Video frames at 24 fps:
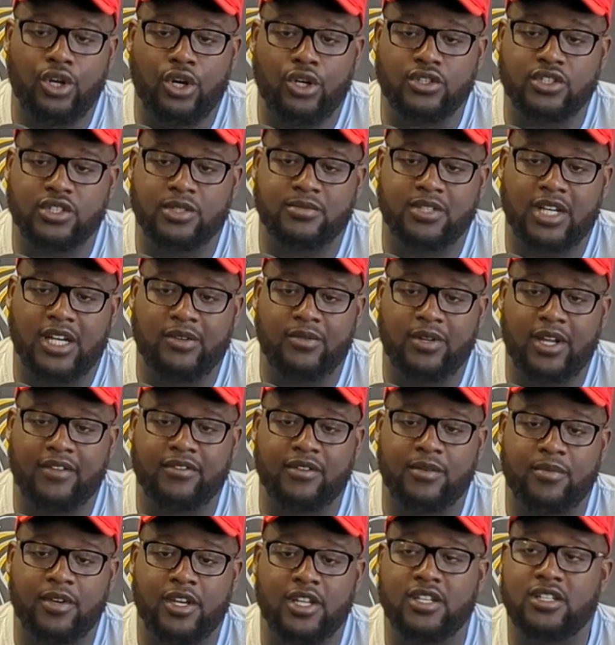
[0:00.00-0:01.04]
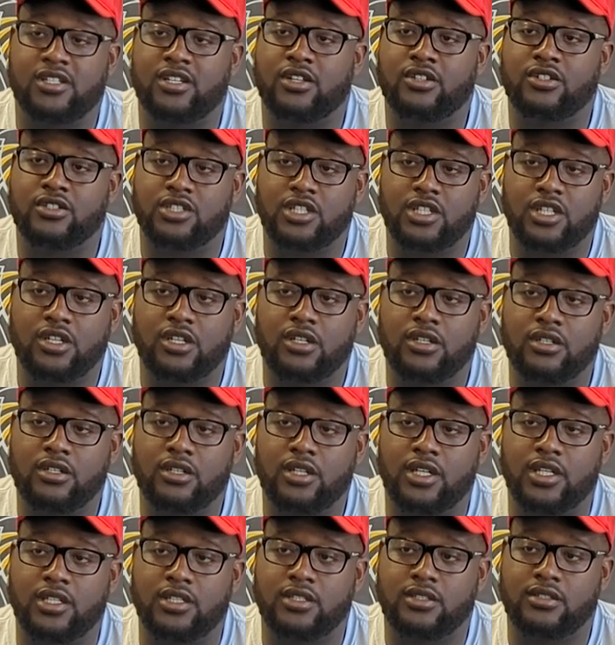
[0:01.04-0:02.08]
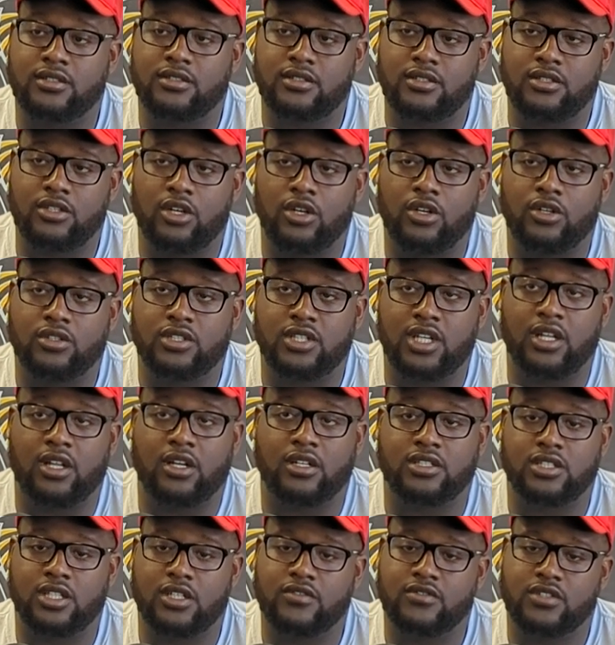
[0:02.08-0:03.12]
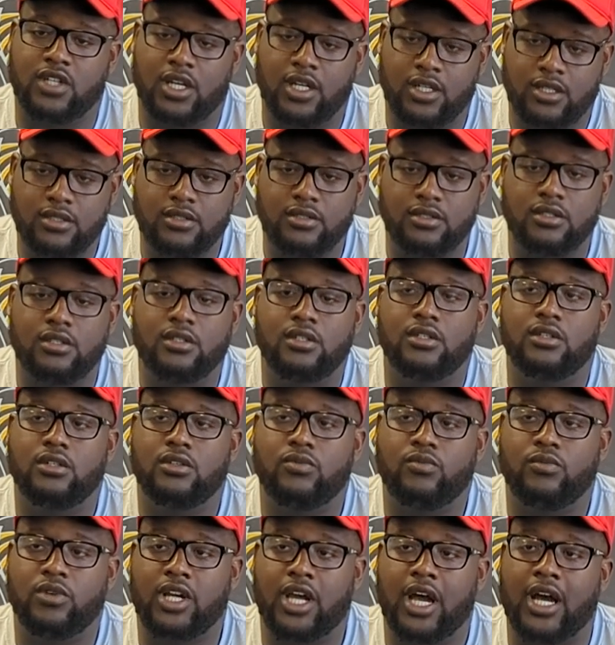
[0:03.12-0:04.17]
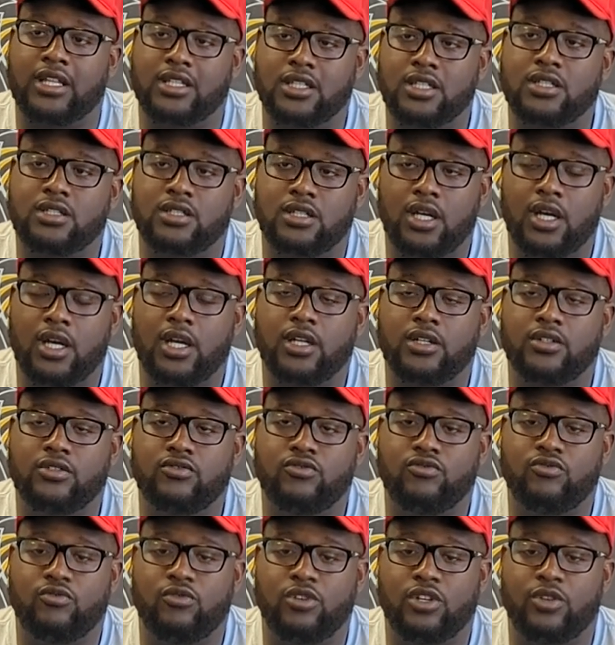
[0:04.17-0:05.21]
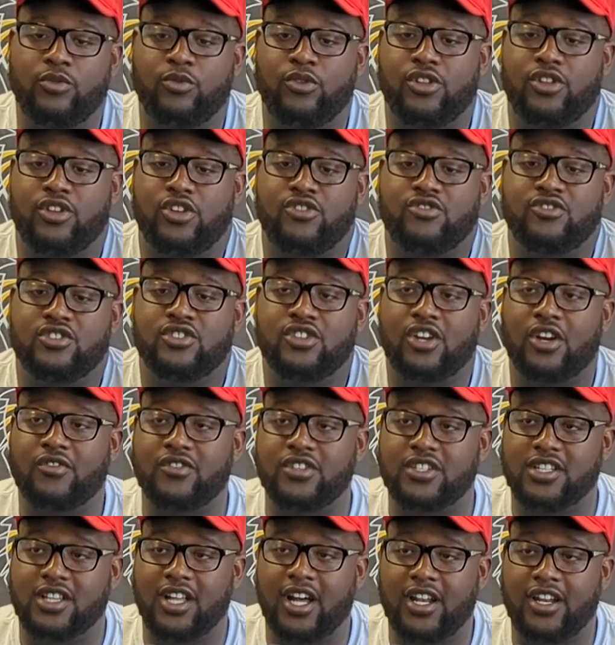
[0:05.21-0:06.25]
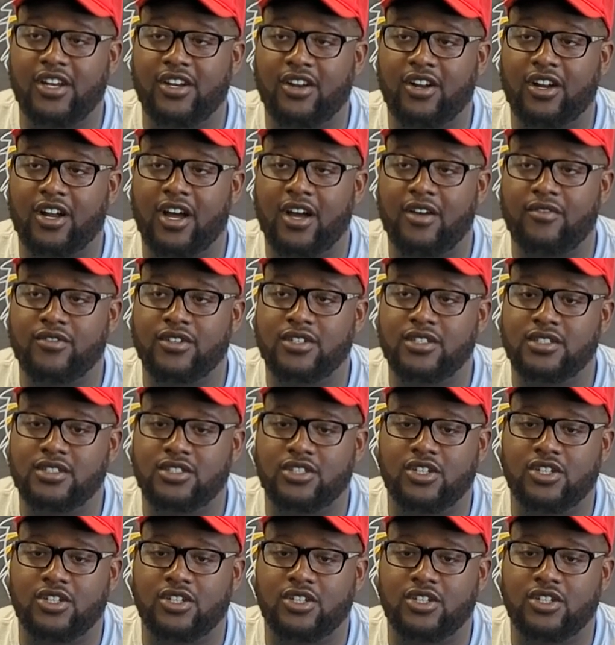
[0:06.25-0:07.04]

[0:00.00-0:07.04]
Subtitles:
Sometimes we have to be in each other's ear and, tell ourselves, like, we got this. Like, we're the hugest offensive line in our conference.